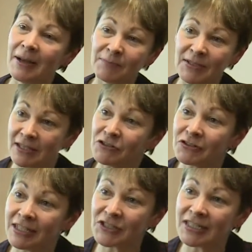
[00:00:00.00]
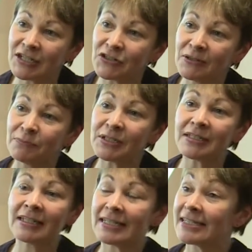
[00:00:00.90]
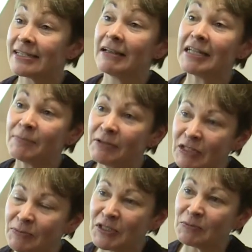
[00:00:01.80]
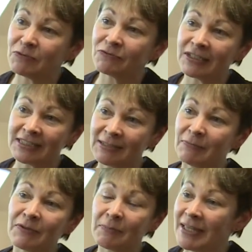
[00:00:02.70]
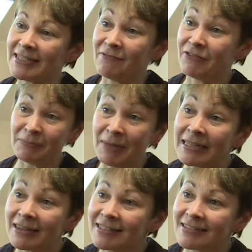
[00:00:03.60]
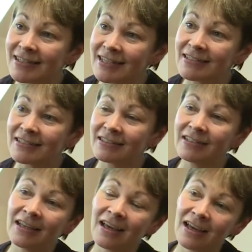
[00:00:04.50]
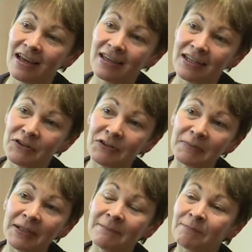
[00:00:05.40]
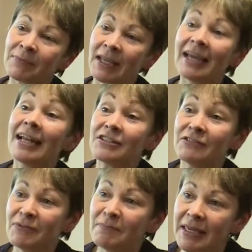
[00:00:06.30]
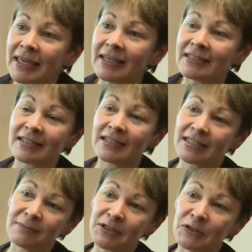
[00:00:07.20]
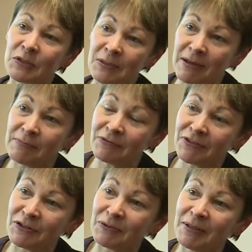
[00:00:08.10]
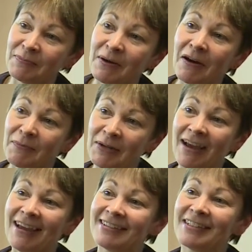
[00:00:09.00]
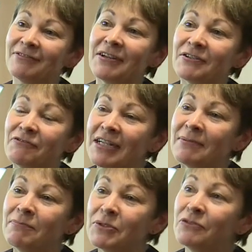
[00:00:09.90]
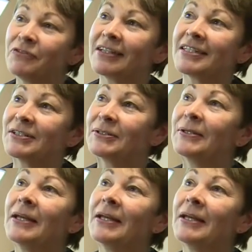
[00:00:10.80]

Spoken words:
social legislation in Britain. It's certainly been responsible for some of the best environmental legislation in Europe. And actually, for me, as somebody who was a member of the European Parliament, I actually found it really moving to